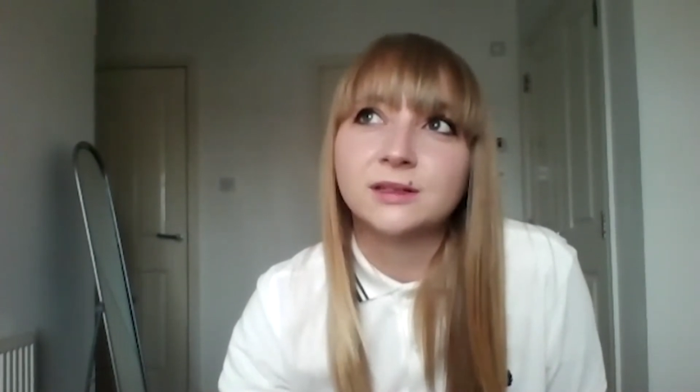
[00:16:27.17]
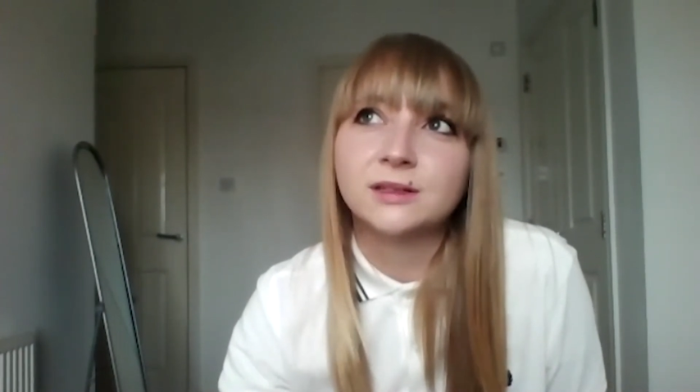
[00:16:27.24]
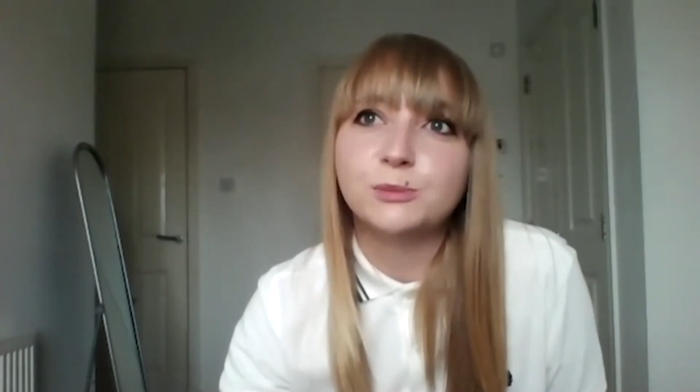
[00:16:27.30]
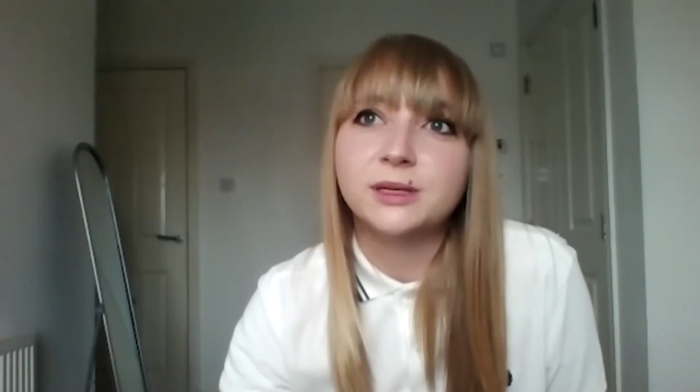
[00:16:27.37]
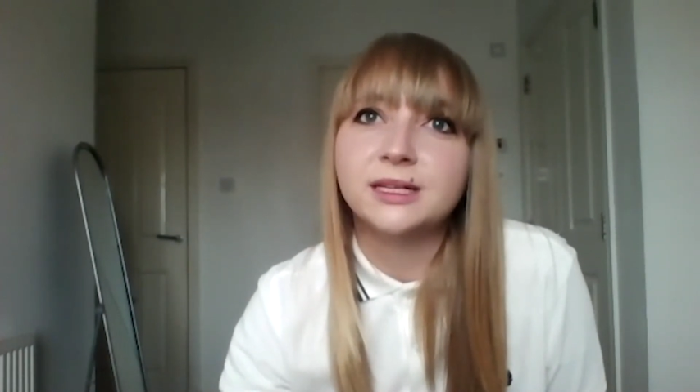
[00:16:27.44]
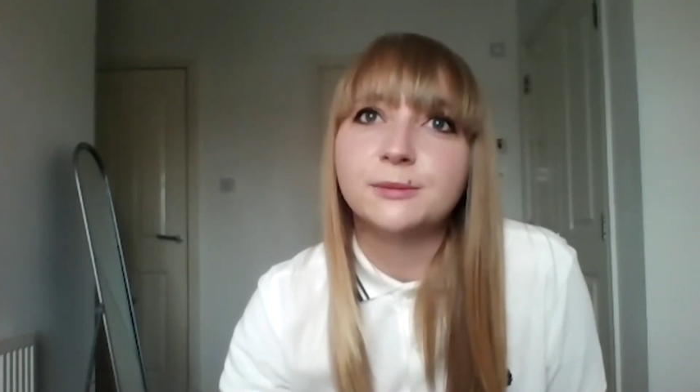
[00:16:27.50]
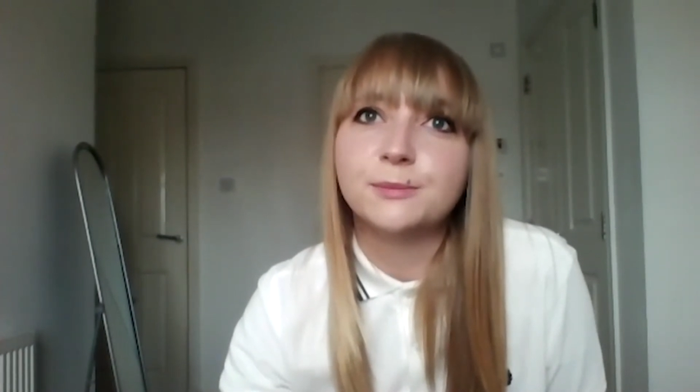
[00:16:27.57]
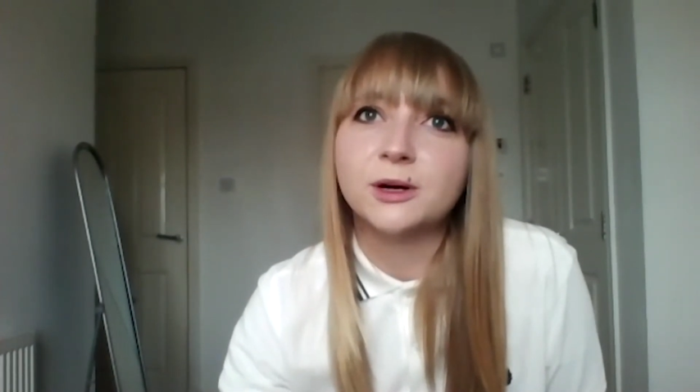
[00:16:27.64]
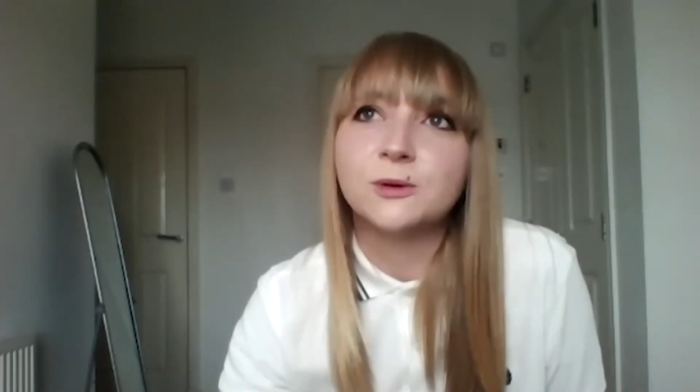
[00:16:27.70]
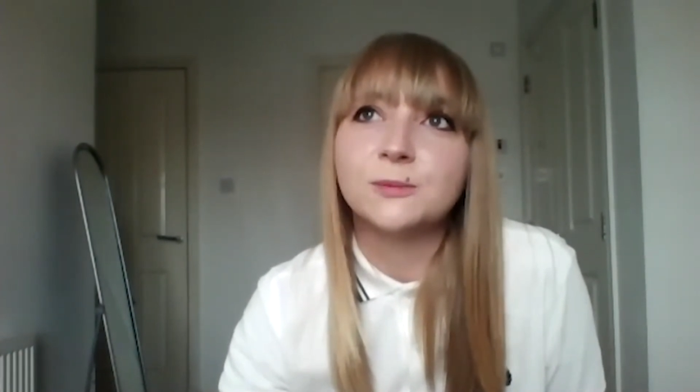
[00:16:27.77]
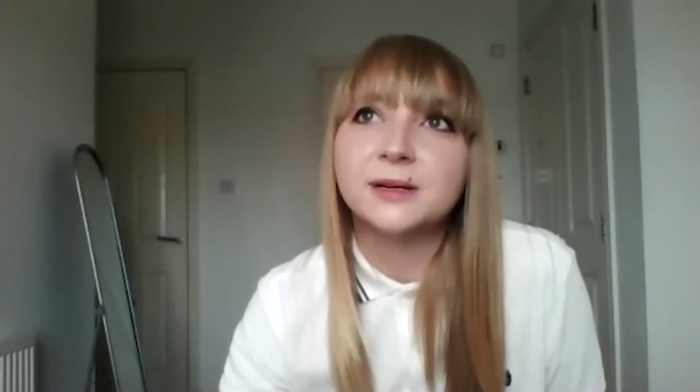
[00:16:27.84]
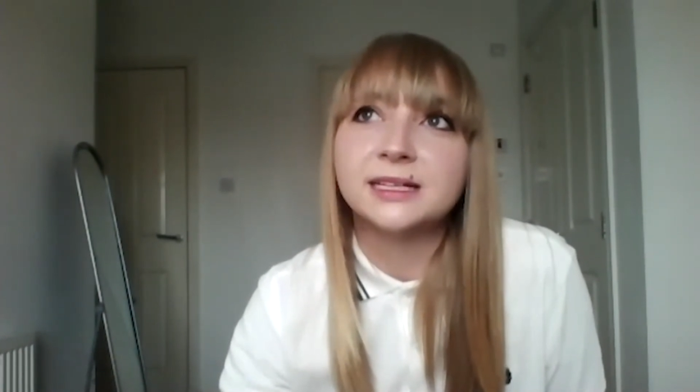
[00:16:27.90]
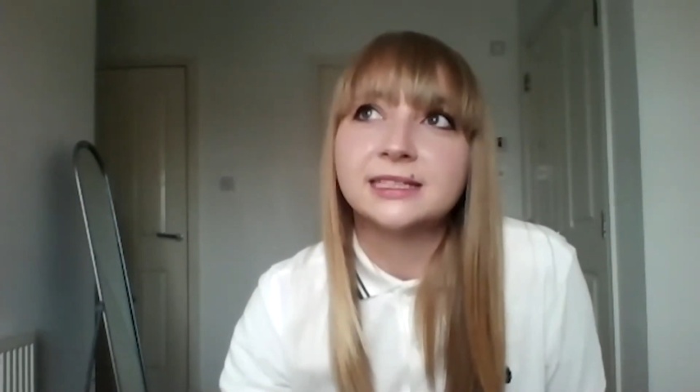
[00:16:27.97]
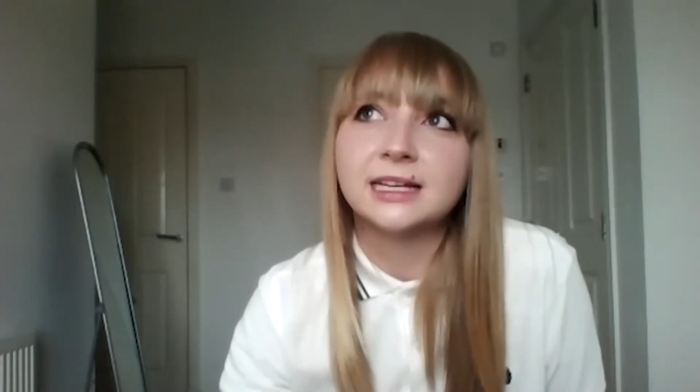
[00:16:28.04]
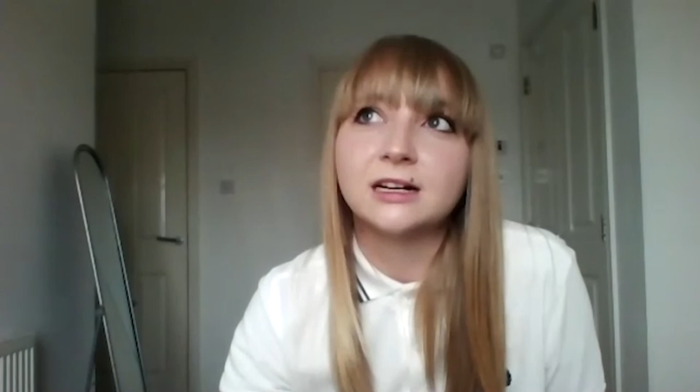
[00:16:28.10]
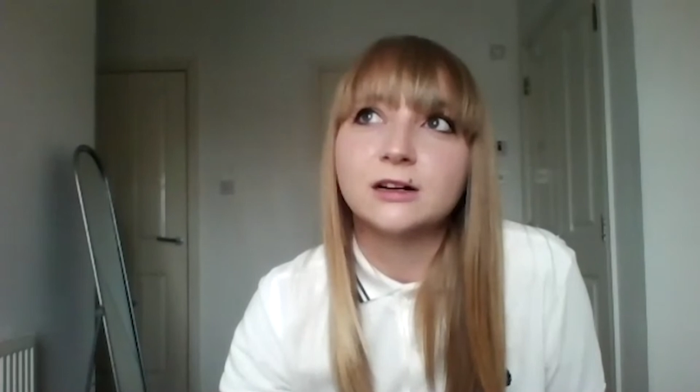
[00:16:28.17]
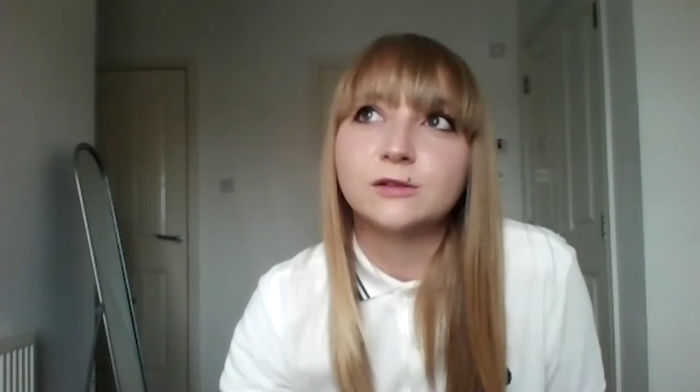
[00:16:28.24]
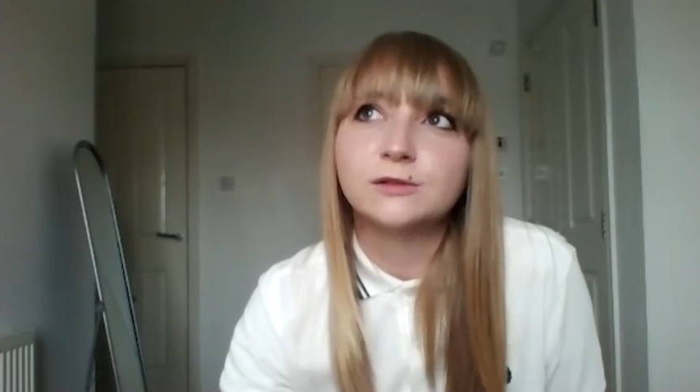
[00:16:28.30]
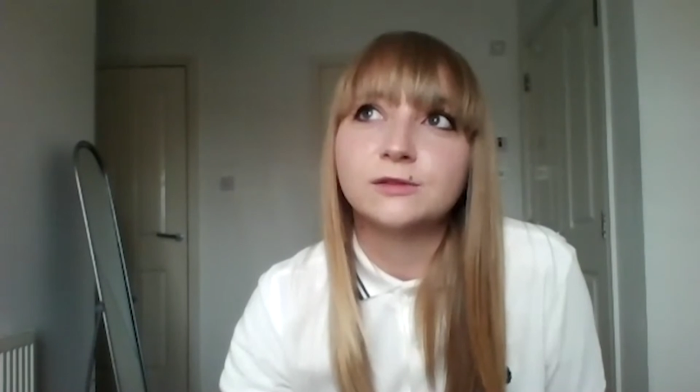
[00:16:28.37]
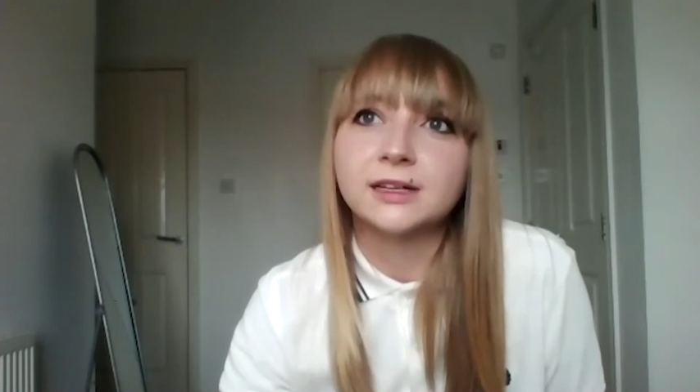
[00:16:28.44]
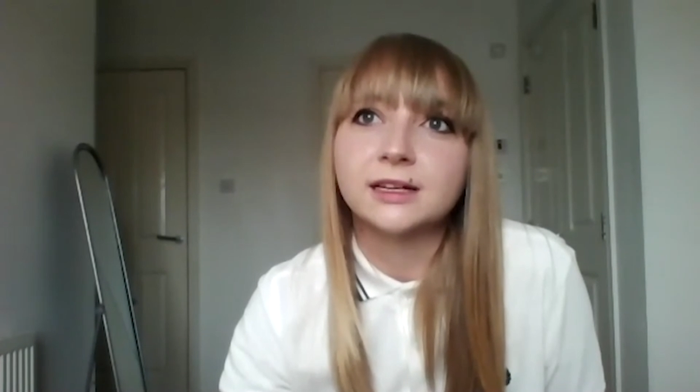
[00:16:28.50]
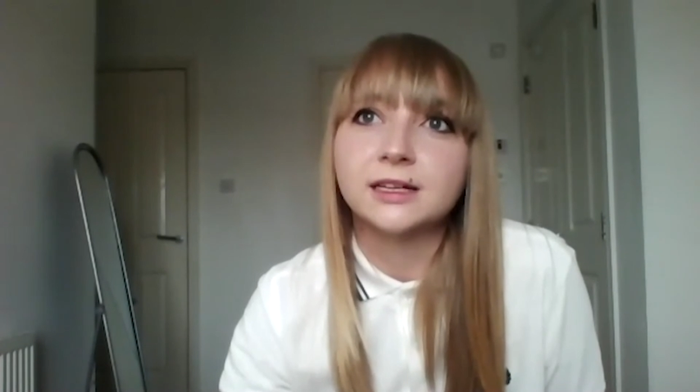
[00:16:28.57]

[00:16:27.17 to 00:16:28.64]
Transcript: not just be about myself.